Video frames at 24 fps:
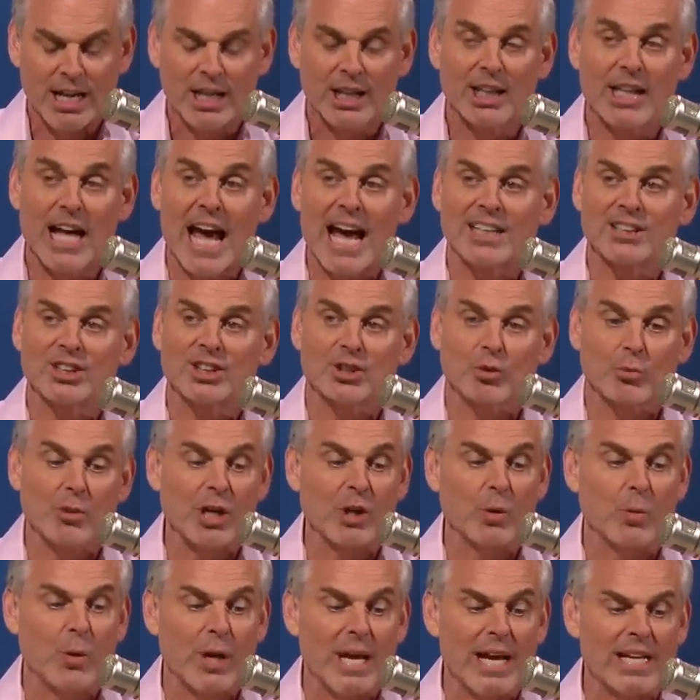Last three
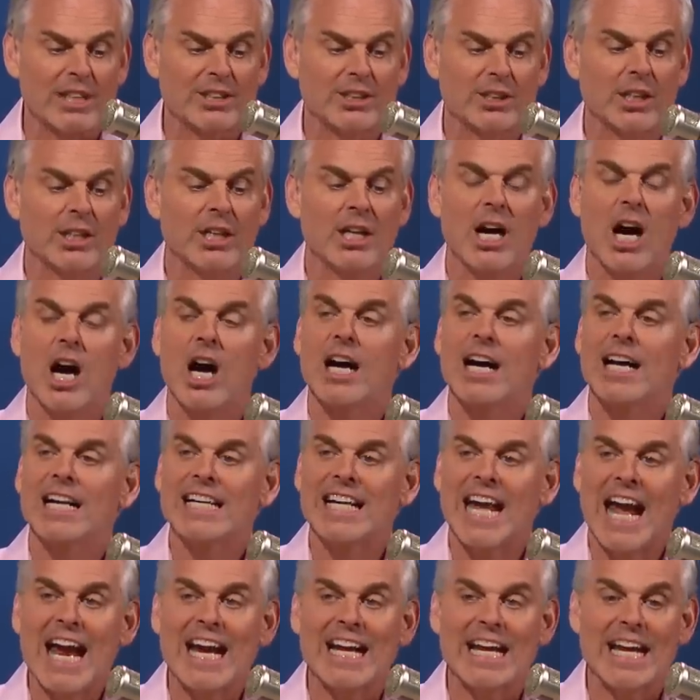weeks,
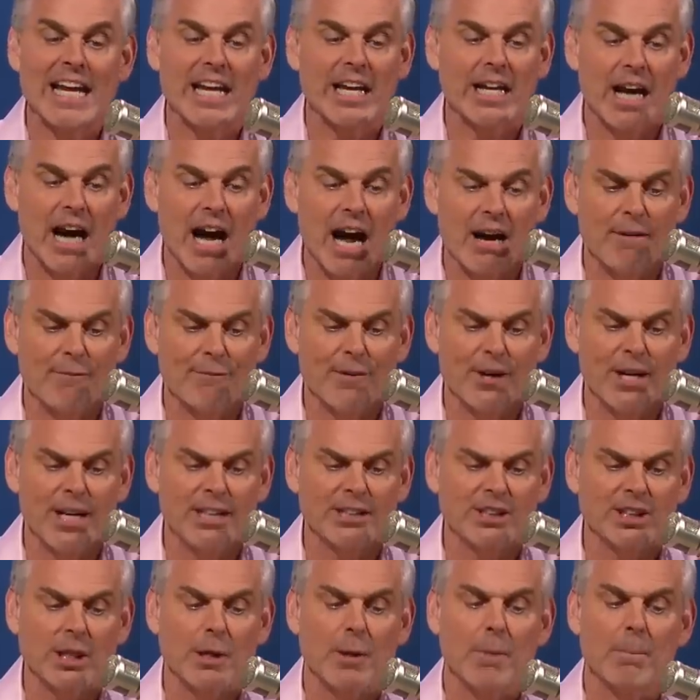gaining
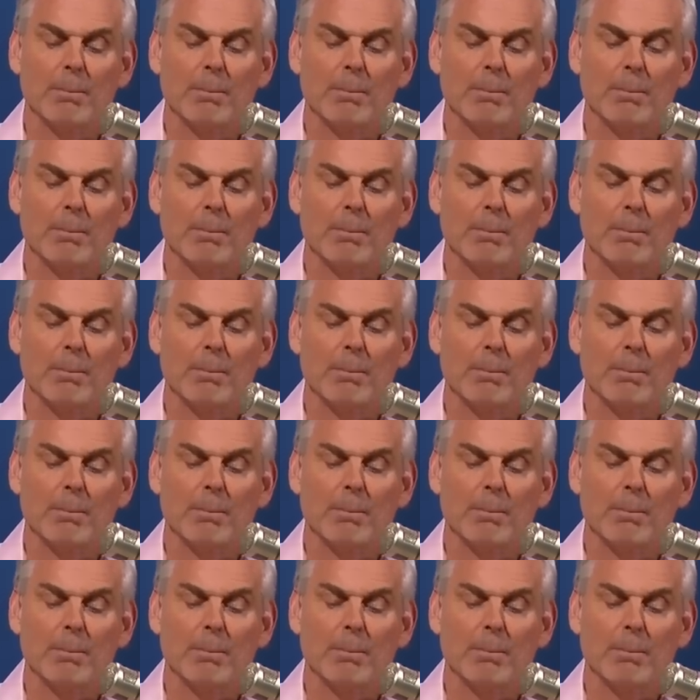confidence,